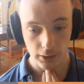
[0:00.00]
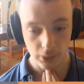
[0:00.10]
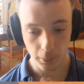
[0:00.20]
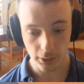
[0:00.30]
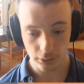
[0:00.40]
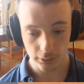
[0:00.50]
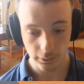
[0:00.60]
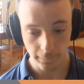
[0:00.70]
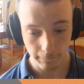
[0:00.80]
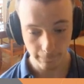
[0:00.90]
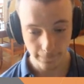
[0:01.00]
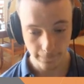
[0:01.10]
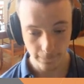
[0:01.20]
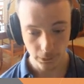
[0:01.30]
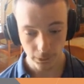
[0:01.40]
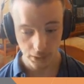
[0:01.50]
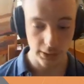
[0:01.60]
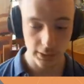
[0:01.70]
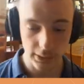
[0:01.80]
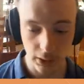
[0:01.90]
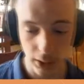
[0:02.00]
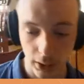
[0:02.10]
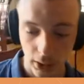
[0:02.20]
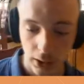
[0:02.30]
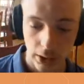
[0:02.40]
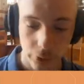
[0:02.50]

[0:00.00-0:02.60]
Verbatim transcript: tool button. Let's see.